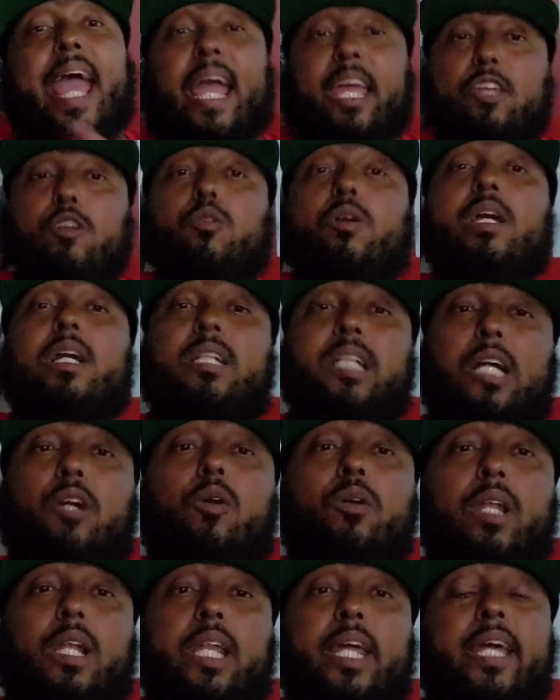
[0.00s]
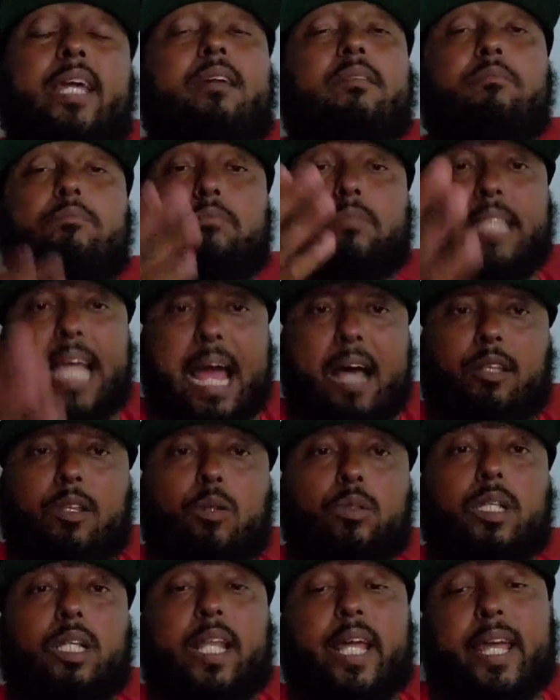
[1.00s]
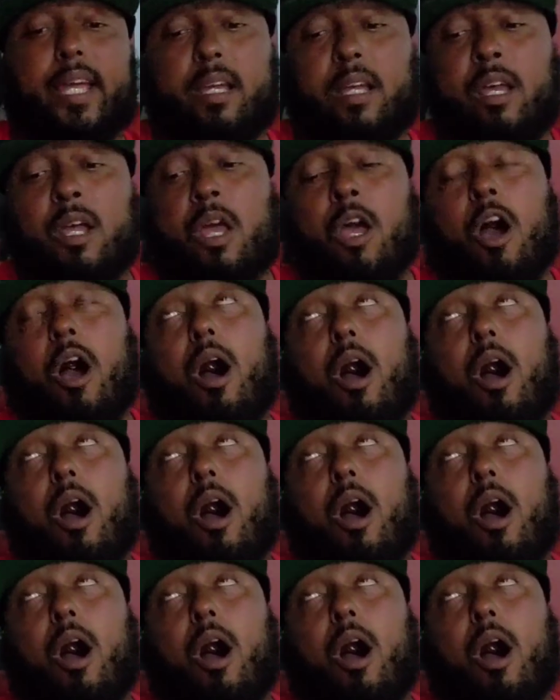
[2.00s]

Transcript: And you can click on the link, download the link